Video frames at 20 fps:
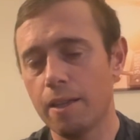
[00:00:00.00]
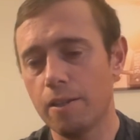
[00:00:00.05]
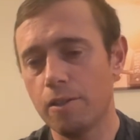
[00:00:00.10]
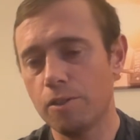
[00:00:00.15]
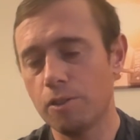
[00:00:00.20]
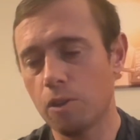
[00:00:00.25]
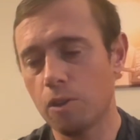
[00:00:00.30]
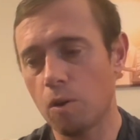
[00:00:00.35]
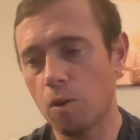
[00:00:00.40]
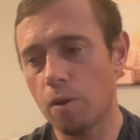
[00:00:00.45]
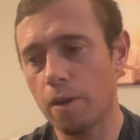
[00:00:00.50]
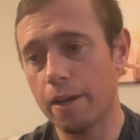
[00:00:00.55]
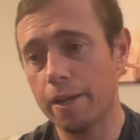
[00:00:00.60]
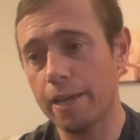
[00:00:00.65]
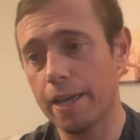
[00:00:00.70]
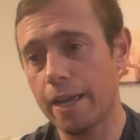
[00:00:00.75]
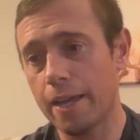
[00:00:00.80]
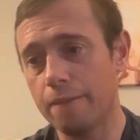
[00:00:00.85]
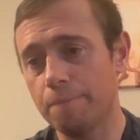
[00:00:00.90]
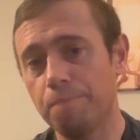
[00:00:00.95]
So
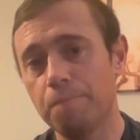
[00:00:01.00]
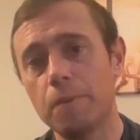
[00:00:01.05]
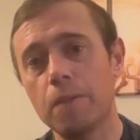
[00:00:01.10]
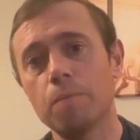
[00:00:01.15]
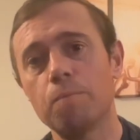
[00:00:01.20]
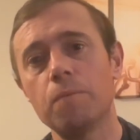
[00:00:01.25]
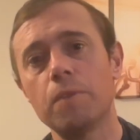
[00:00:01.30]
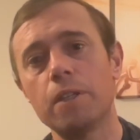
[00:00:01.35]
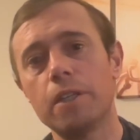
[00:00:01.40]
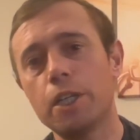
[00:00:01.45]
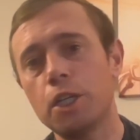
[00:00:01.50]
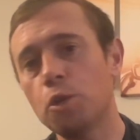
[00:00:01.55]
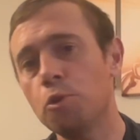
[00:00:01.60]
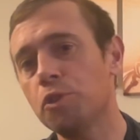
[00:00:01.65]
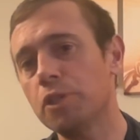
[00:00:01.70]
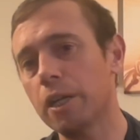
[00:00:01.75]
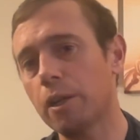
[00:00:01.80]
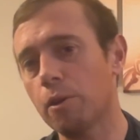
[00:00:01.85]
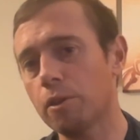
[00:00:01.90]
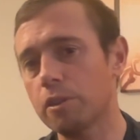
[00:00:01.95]
again, huge
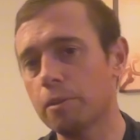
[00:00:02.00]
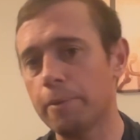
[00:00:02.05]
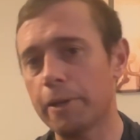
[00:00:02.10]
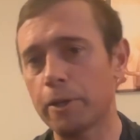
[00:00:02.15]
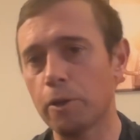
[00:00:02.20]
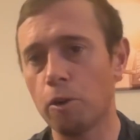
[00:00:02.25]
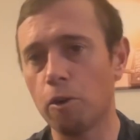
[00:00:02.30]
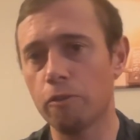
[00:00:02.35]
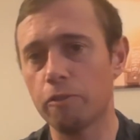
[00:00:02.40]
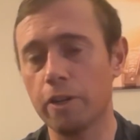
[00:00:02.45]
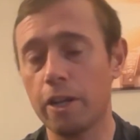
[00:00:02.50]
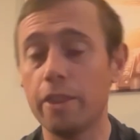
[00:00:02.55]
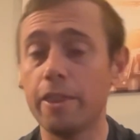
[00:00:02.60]
shout out to my girlfriend.